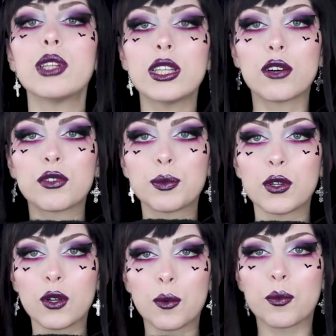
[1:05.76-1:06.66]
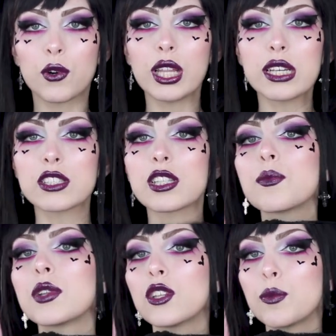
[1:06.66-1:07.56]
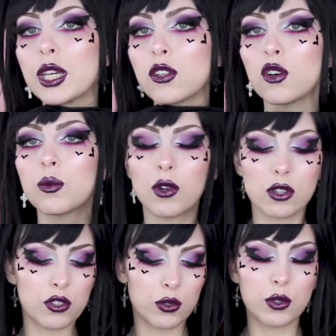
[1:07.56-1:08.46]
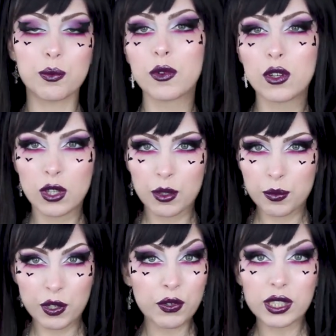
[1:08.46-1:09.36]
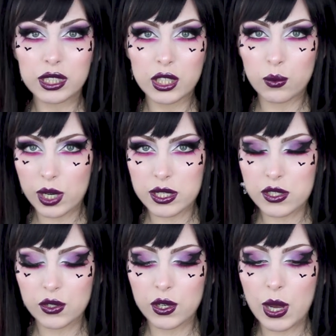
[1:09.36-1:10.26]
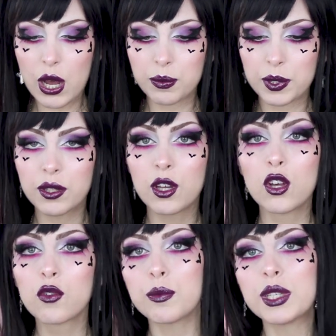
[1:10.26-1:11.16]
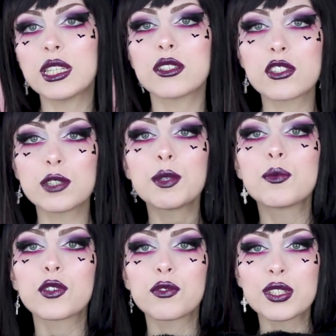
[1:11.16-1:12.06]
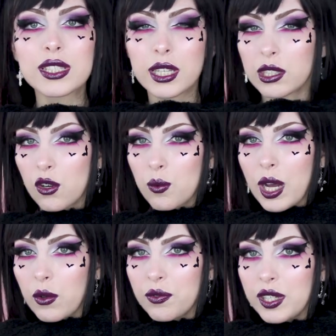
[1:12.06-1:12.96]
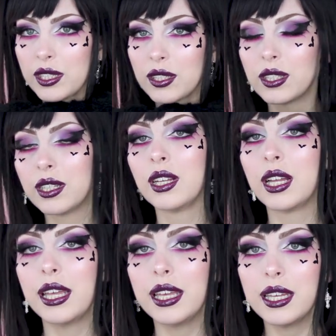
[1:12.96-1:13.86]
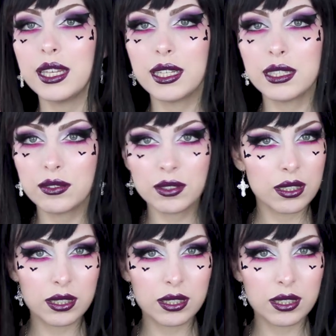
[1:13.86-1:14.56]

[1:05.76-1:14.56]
really comfortable, more like something to be at home, although you could perfectly wear this to go out, but for me it's gonna be more of a stay-at-home outfit. And